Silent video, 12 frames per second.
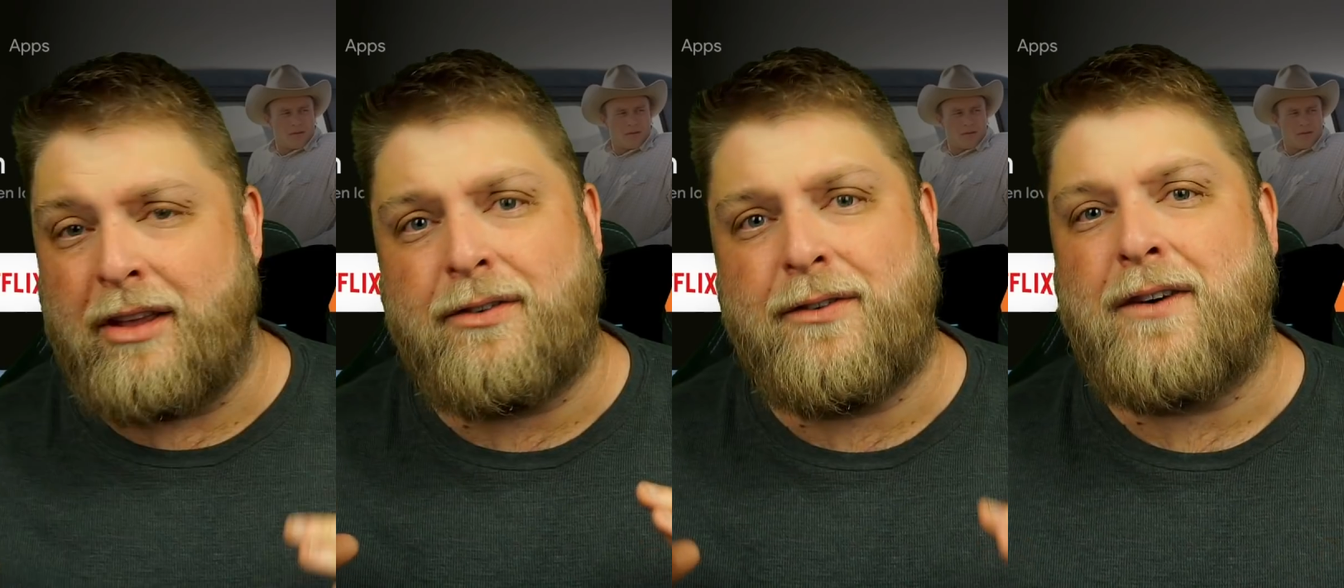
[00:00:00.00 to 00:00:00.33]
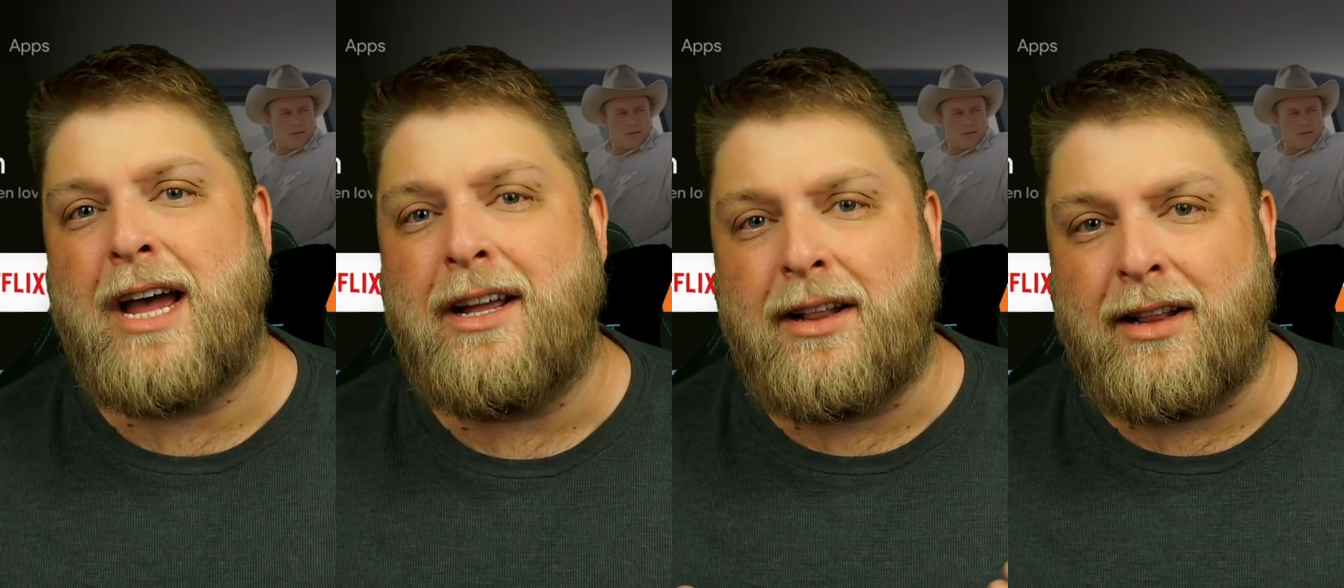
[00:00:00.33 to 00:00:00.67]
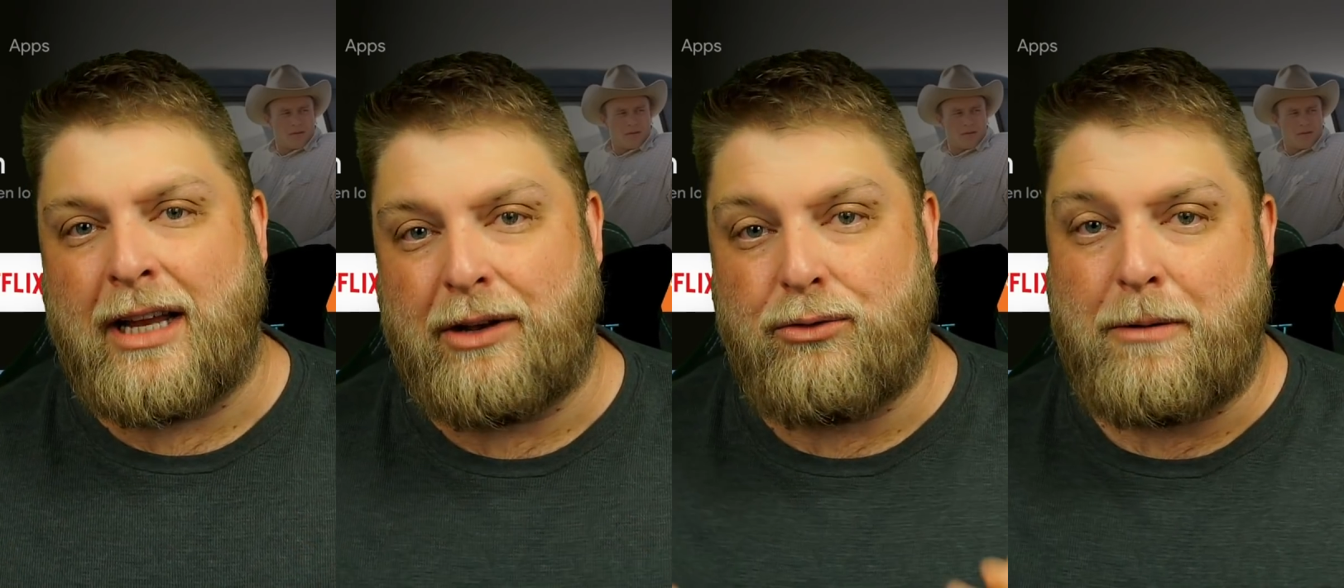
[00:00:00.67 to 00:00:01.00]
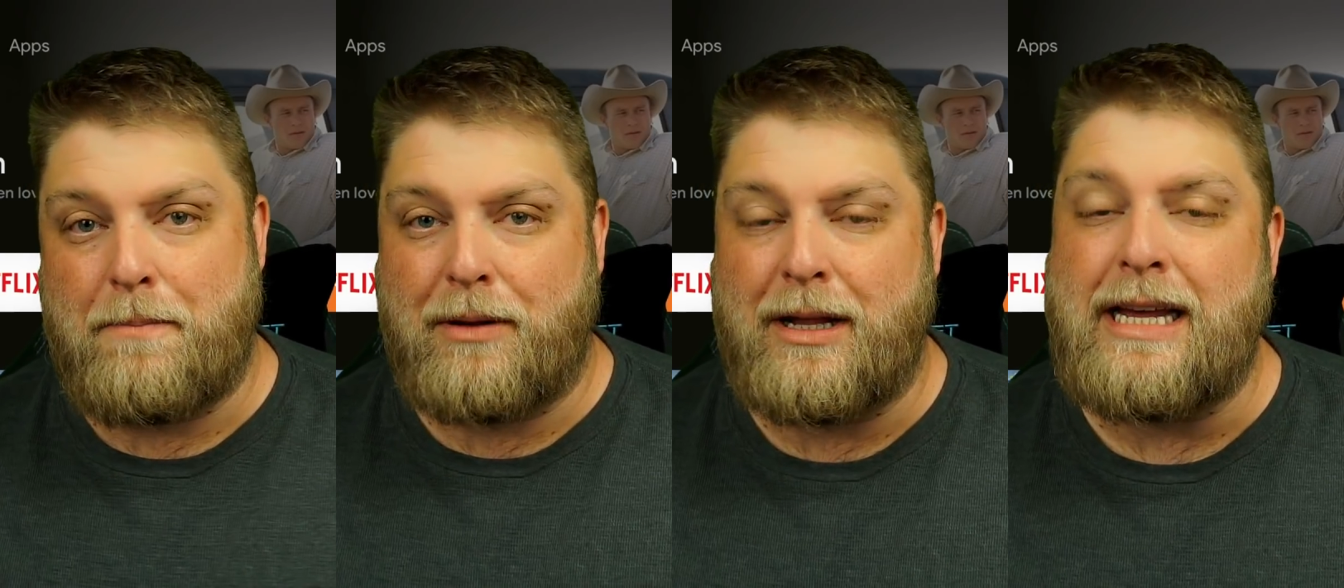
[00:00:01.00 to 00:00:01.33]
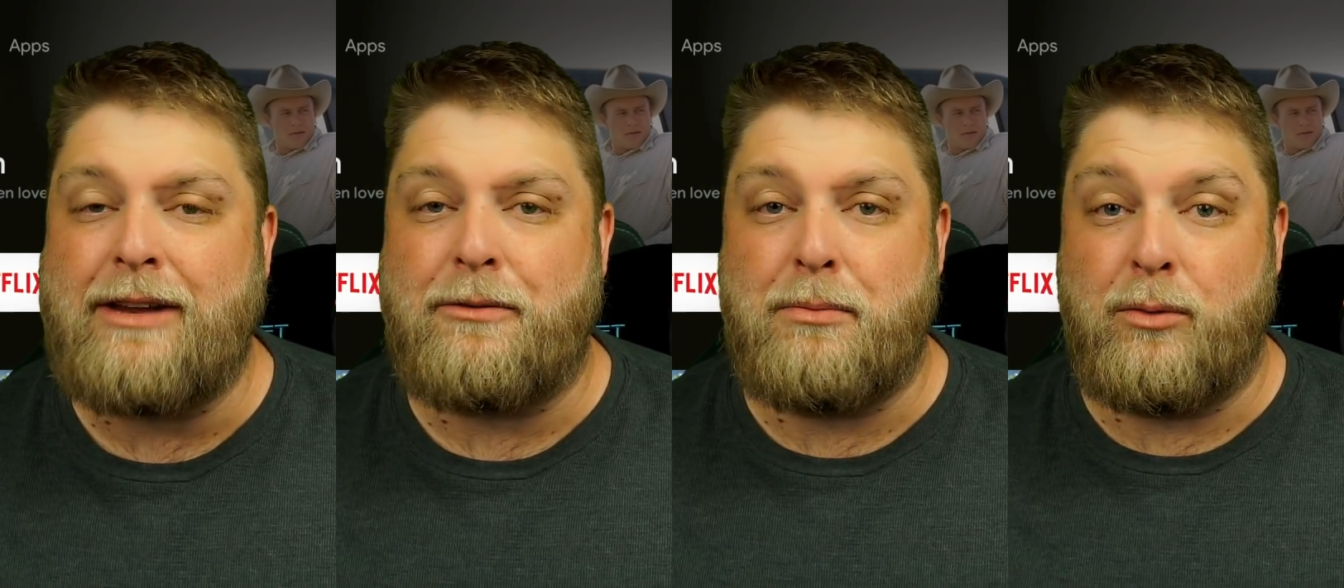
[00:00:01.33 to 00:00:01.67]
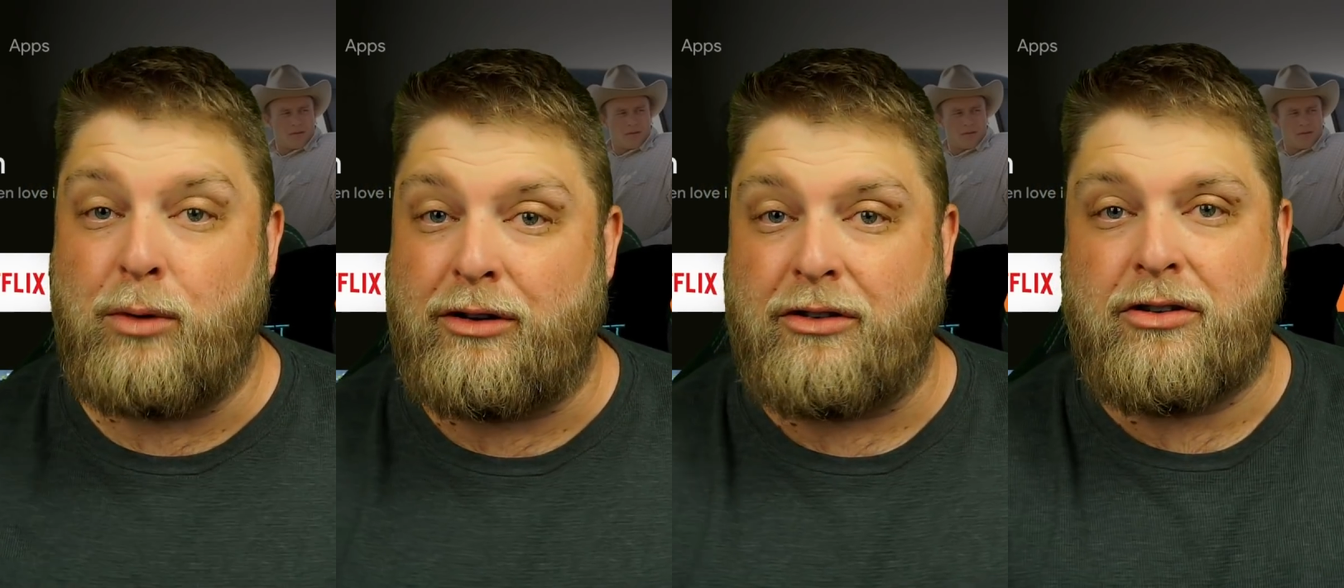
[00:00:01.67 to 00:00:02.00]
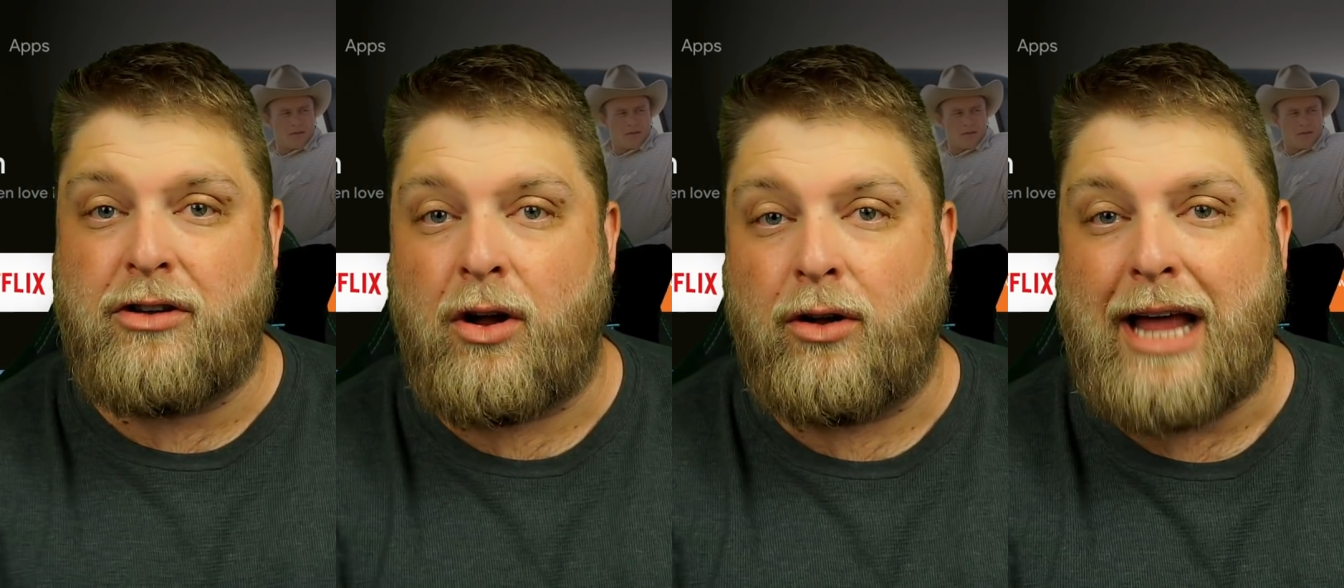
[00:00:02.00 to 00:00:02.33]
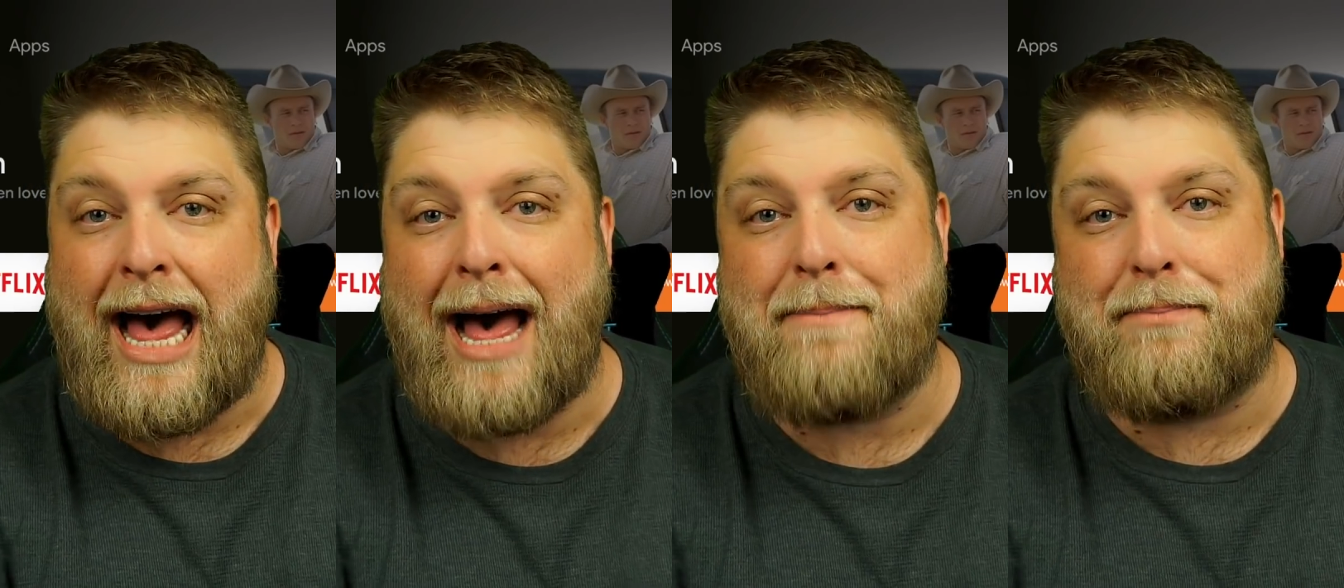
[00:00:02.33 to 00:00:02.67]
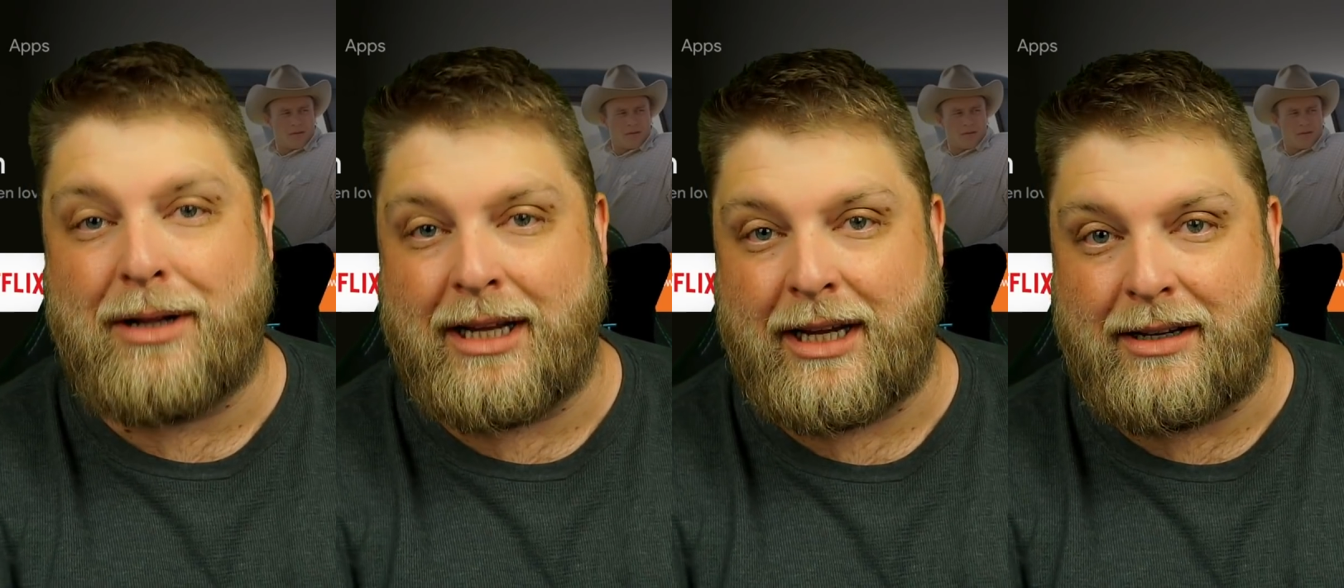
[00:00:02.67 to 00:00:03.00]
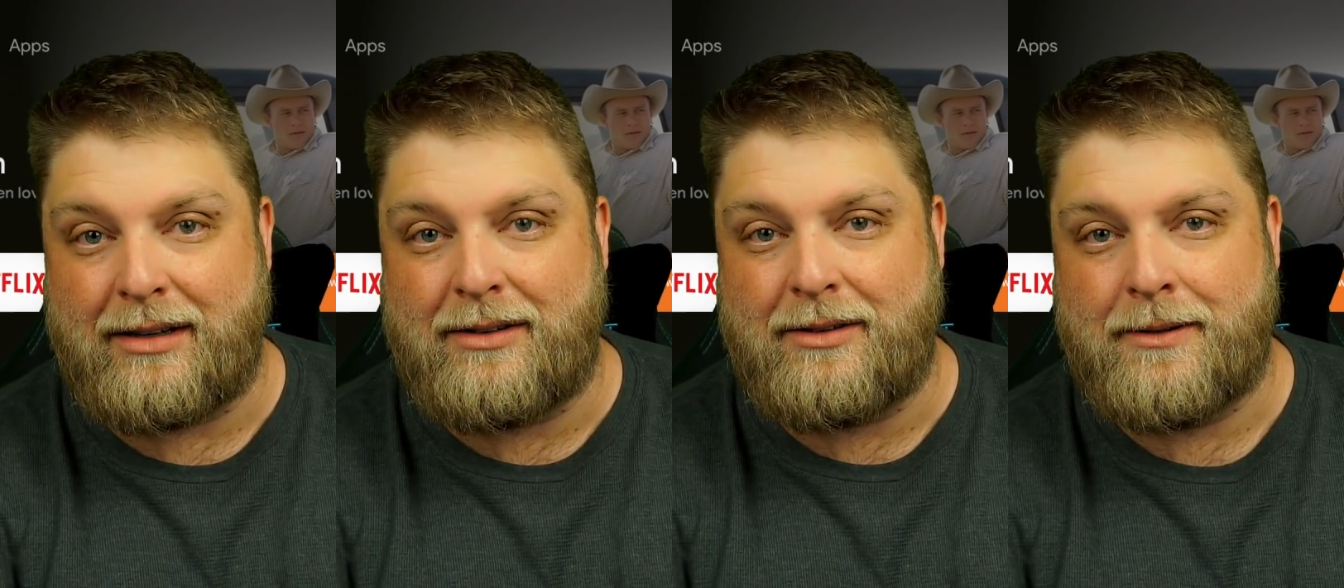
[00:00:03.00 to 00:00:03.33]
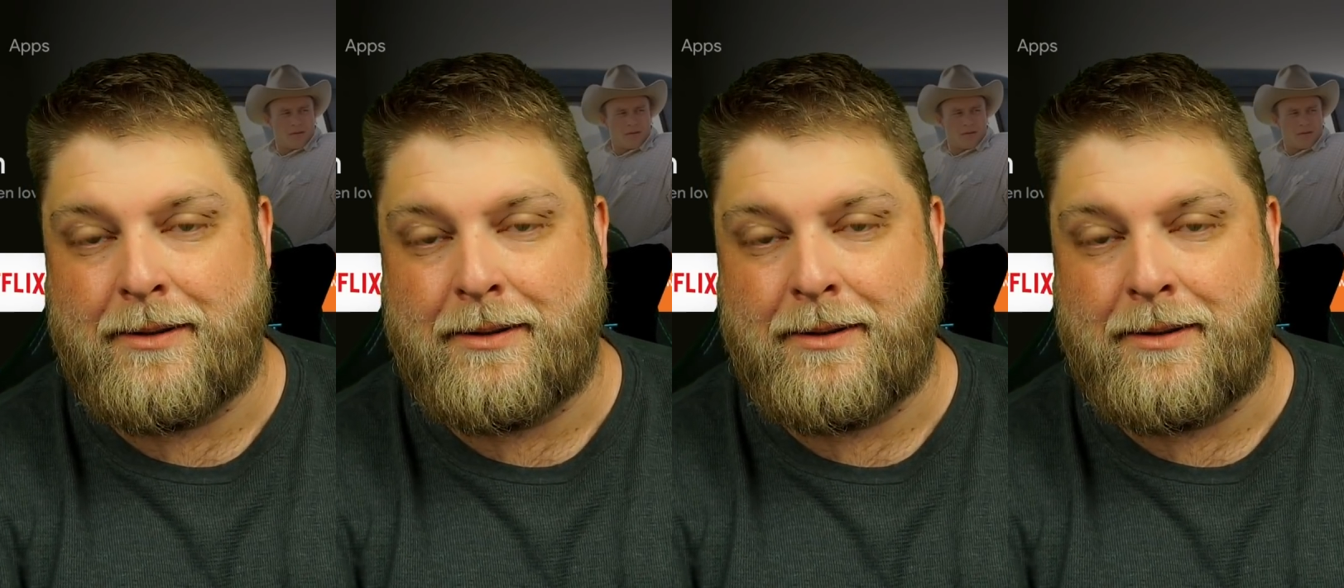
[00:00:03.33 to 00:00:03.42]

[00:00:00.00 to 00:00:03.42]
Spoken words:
this Filelinked replacement, which is called AppLinked.